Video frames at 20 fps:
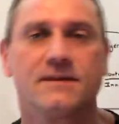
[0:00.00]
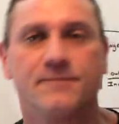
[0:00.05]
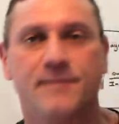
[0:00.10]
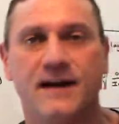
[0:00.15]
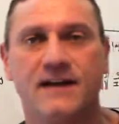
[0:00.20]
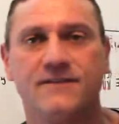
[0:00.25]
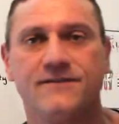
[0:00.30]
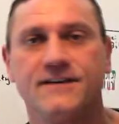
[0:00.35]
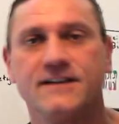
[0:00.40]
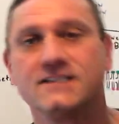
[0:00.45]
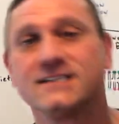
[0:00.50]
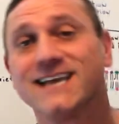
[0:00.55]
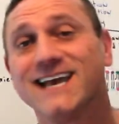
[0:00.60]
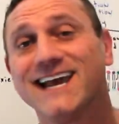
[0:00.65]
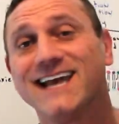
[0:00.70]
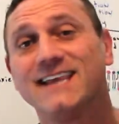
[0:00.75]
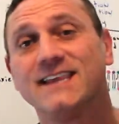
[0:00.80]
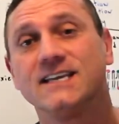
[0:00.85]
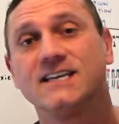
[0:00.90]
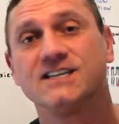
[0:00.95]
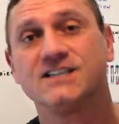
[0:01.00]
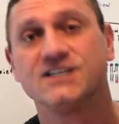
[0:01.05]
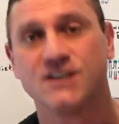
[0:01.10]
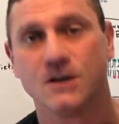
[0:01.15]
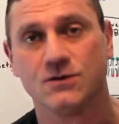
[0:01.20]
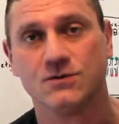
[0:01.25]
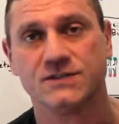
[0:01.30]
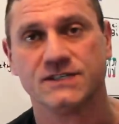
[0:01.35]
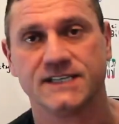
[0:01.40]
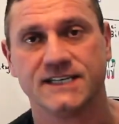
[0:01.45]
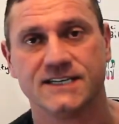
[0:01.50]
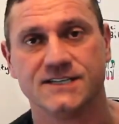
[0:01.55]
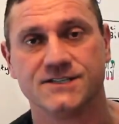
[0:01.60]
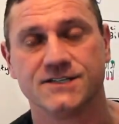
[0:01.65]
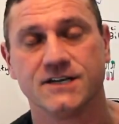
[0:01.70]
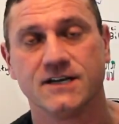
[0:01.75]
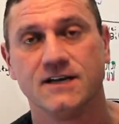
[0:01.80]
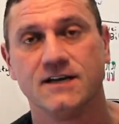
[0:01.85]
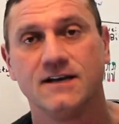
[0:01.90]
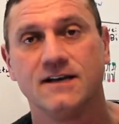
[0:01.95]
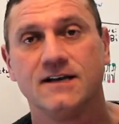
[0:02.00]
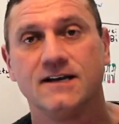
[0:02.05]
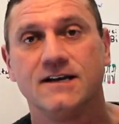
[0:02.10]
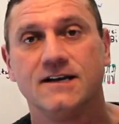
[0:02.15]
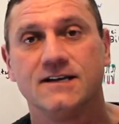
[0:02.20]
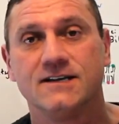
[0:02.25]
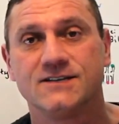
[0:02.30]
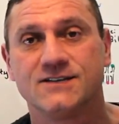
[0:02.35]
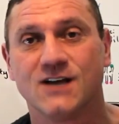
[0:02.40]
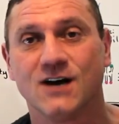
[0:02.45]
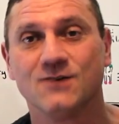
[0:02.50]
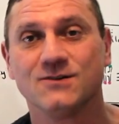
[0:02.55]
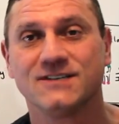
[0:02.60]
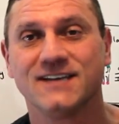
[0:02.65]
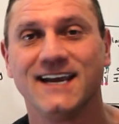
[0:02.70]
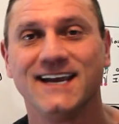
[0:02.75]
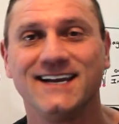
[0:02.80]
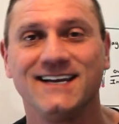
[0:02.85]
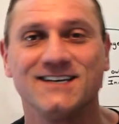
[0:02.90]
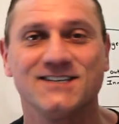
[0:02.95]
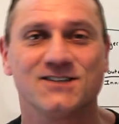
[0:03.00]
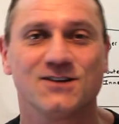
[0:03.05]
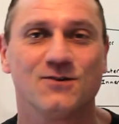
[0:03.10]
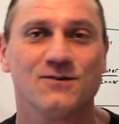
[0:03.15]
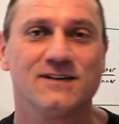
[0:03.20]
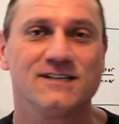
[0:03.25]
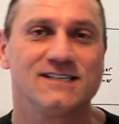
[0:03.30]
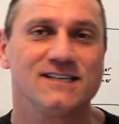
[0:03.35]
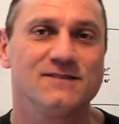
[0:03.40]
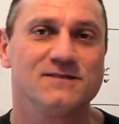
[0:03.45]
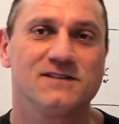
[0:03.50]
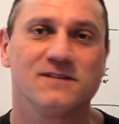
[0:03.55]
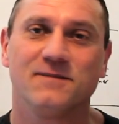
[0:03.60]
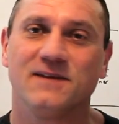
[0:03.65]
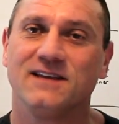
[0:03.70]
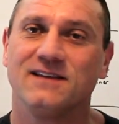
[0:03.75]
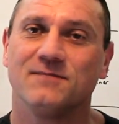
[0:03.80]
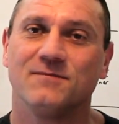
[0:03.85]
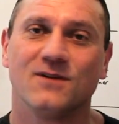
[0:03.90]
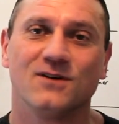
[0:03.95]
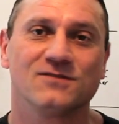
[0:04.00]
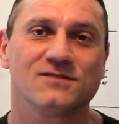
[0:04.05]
about the benefits and the dosage. Dosing is always seems to be the